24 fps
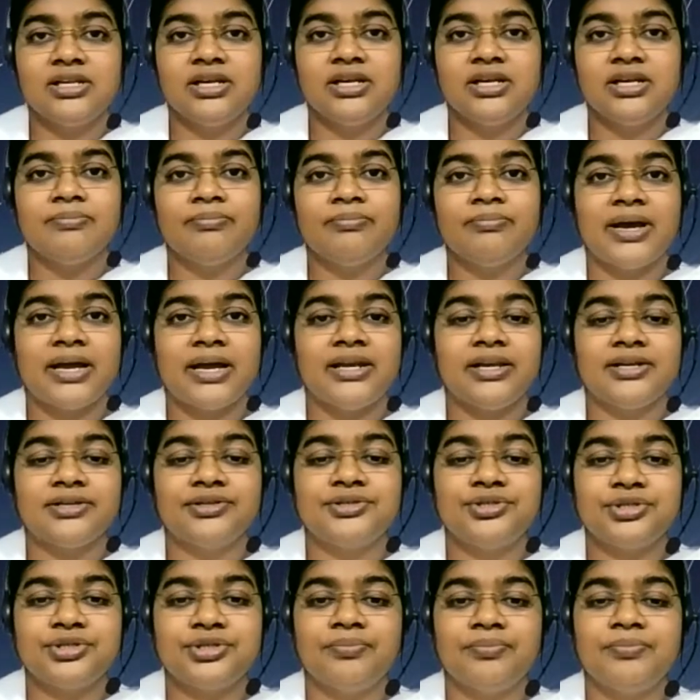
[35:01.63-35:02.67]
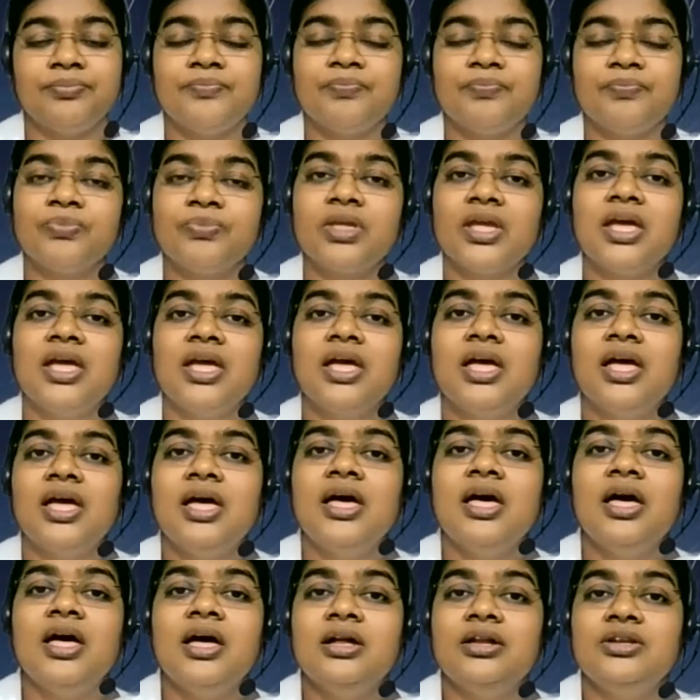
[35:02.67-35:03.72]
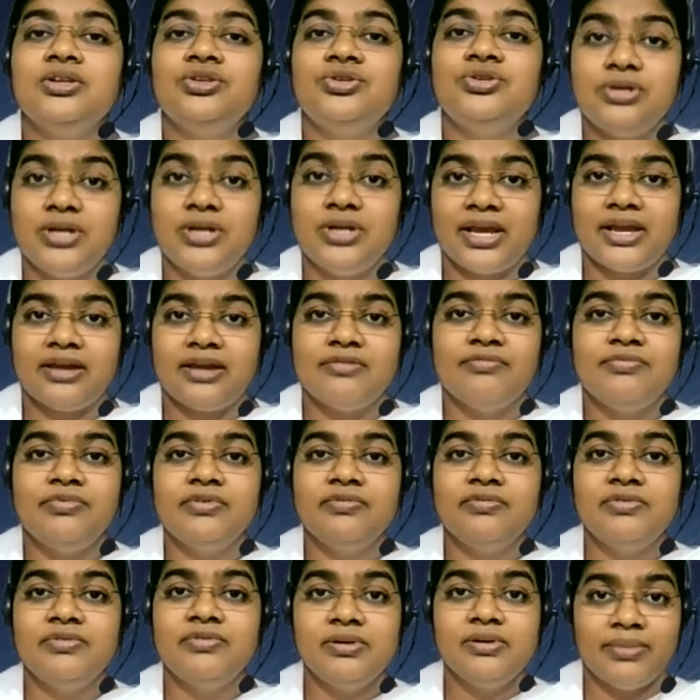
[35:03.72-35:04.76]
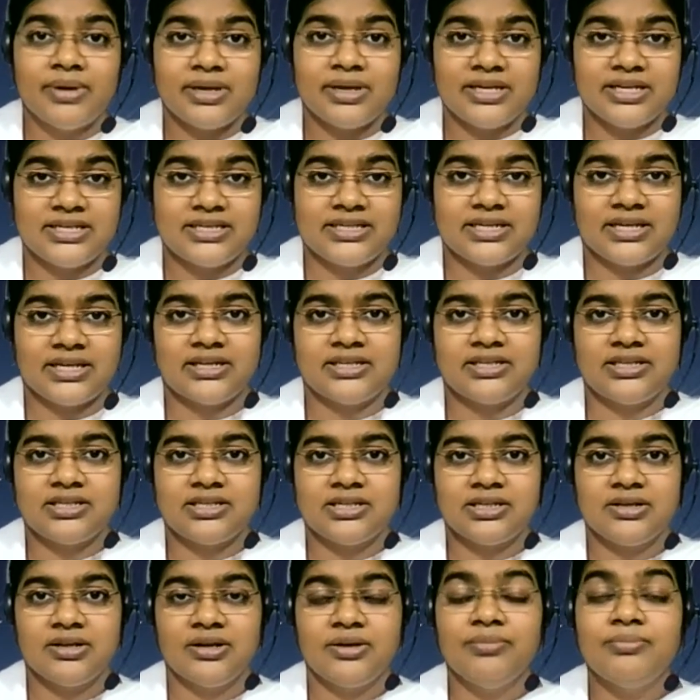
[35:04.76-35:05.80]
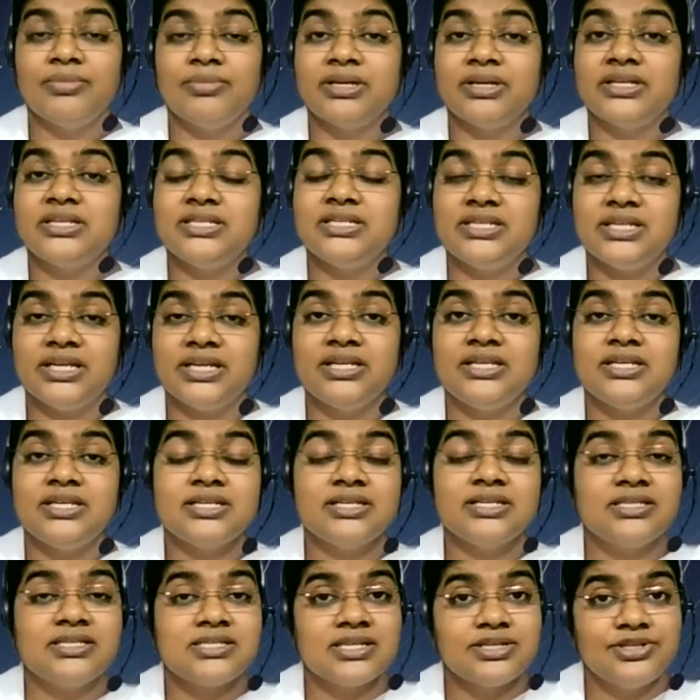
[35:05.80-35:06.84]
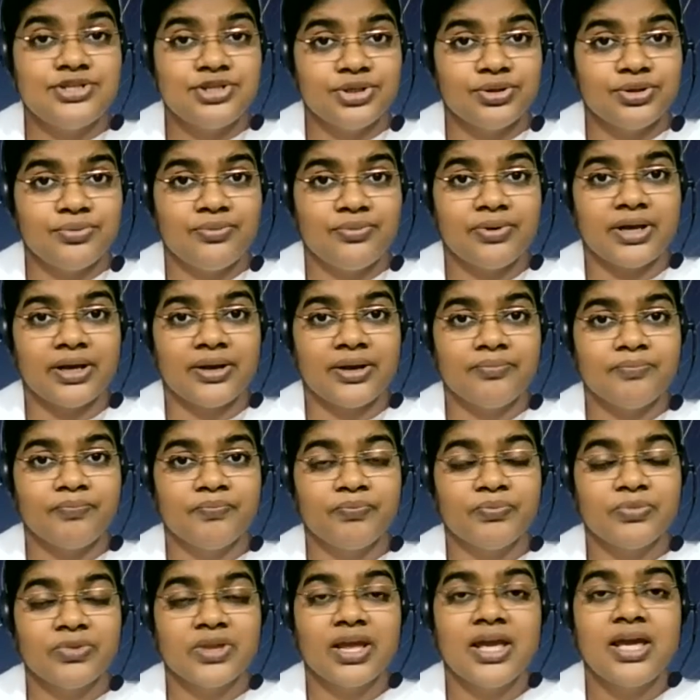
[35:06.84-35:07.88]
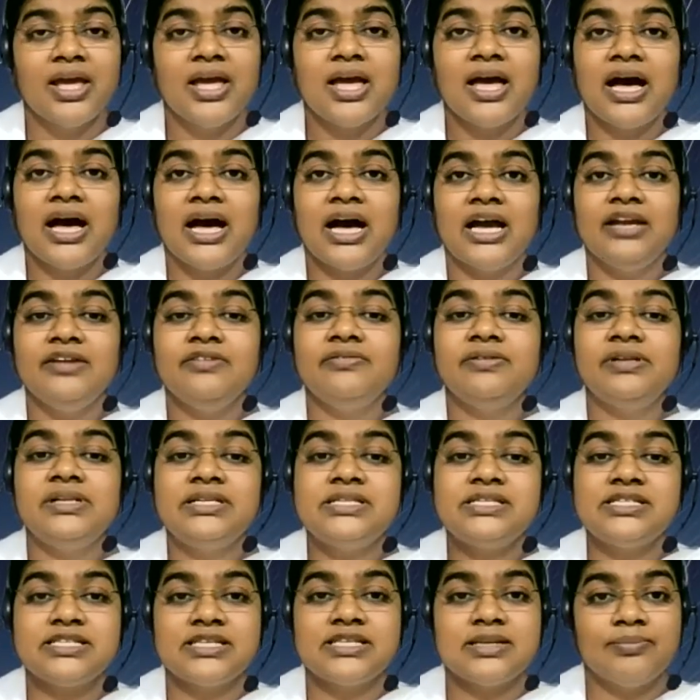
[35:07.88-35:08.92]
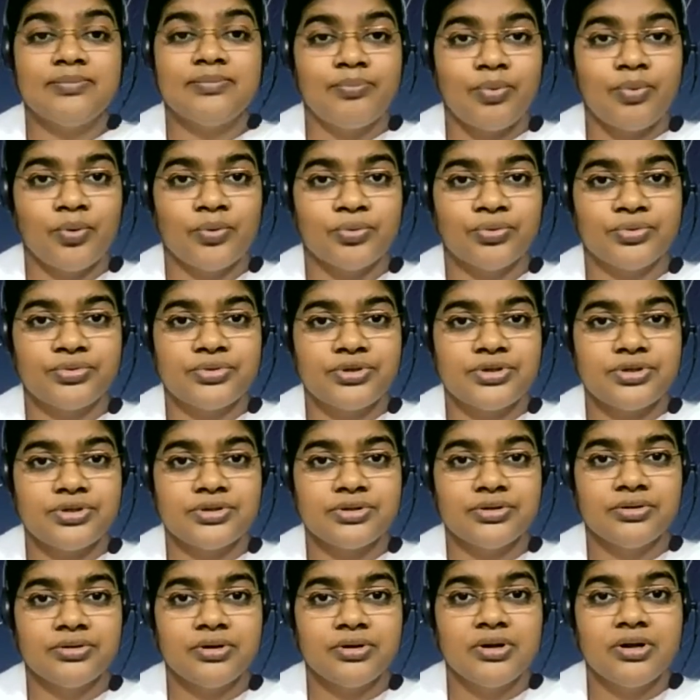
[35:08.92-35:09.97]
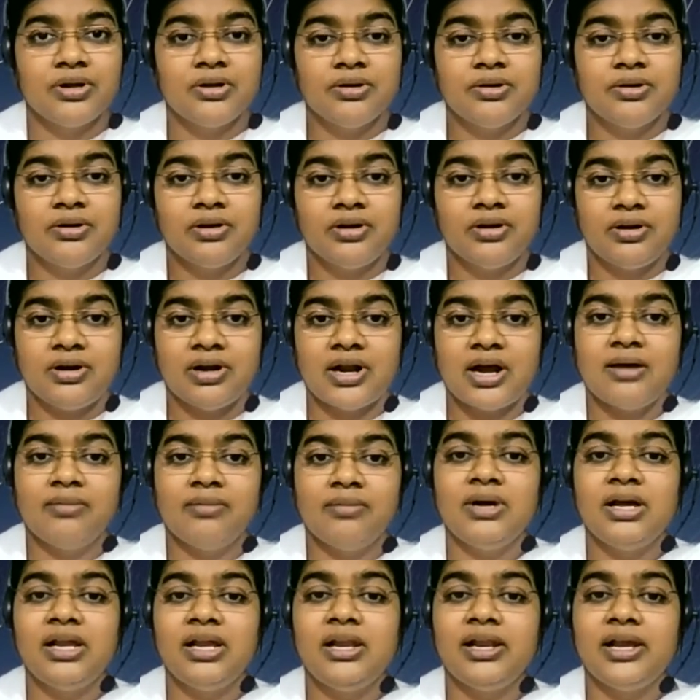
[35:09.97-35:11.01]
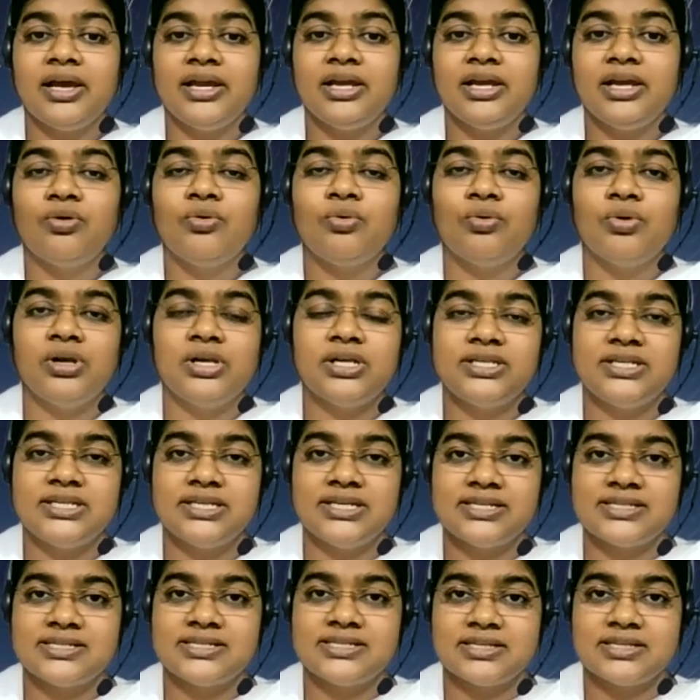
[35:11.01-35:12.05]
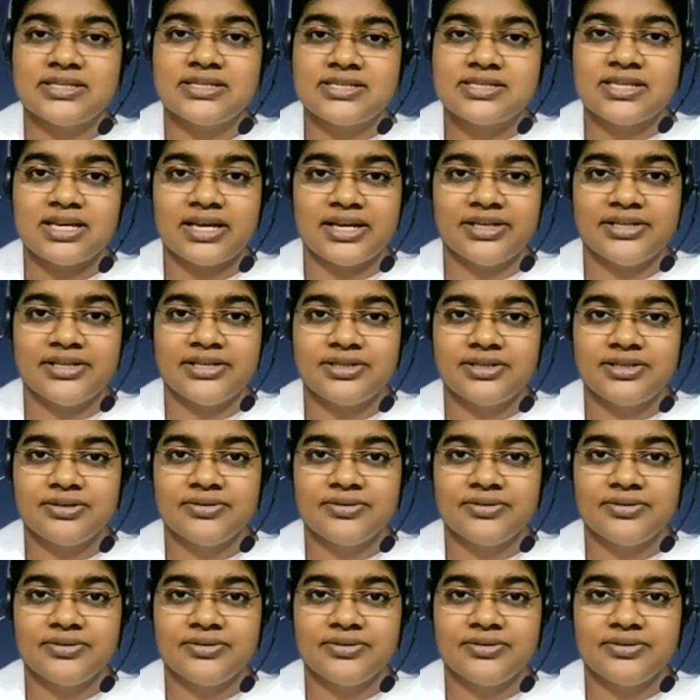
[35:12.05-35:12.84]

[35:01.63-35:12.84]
companionship. Today, we will meditate. Meditate in such a way I will support Rama like qualities inside.